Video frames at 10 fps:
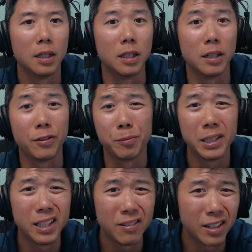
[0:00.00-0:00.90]
Uh, if you've
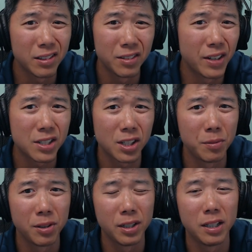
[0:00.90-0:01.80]
been around the investor
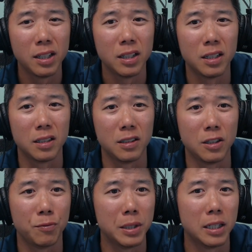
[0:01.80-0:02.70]
community, uh,
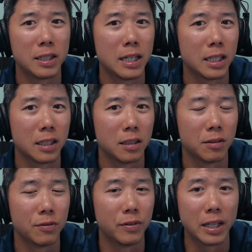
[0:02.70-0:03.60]
you've been
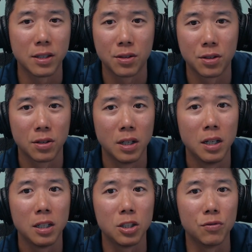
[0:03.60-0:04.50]
attending events,
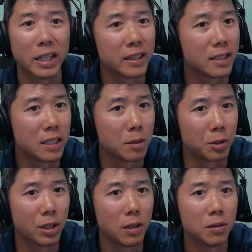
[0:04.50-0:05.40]
you've likely seen them
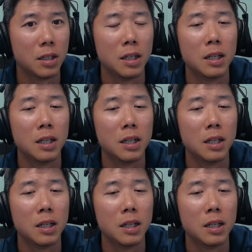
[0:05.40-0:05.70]
around.